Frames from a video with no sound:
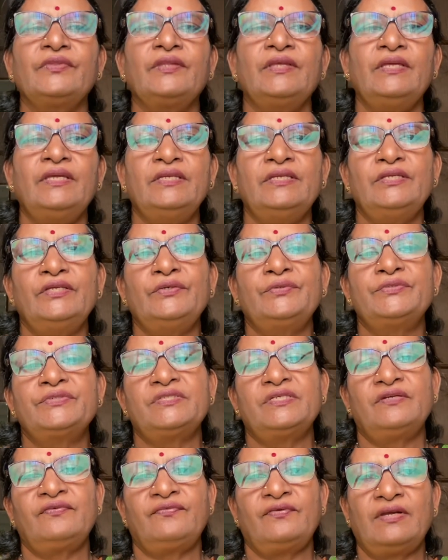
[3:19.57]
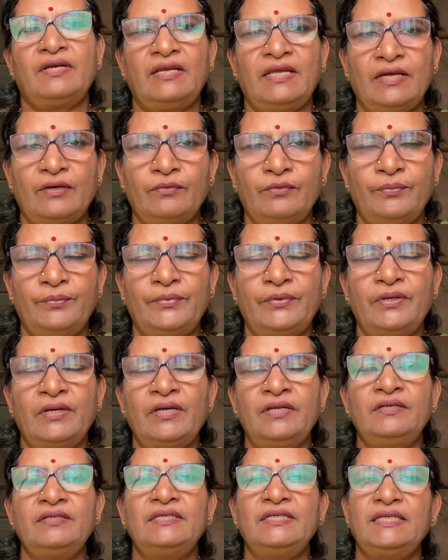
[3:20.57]
Inducer for
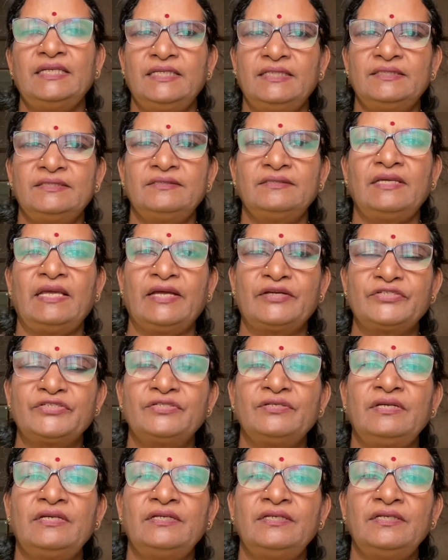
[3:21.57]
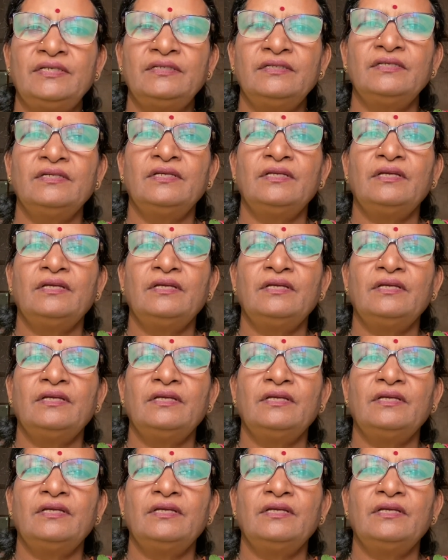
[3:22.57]
lacoperon is actually